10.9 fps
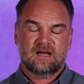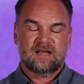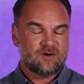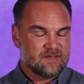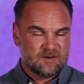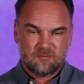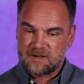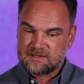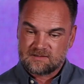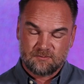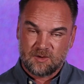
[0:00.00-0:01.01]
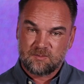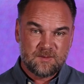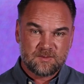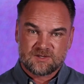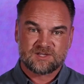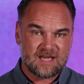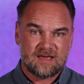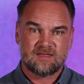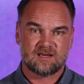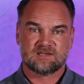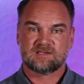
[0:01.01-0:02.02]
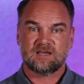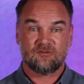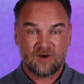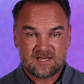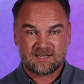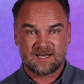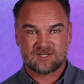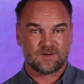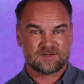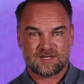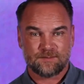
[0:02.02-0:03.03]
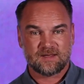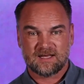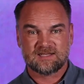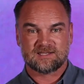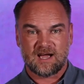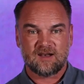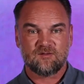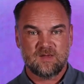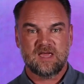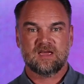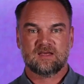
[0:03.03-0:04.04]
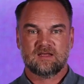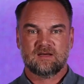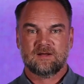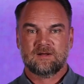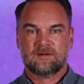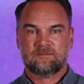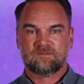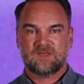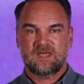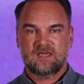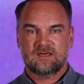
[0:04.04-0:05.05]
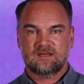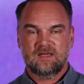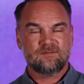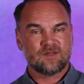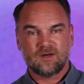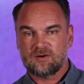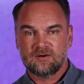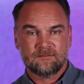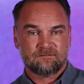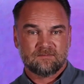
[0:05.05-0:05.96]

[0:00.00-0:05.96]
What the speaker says: I know that when people say this, it resonates with something inside of me. Even though,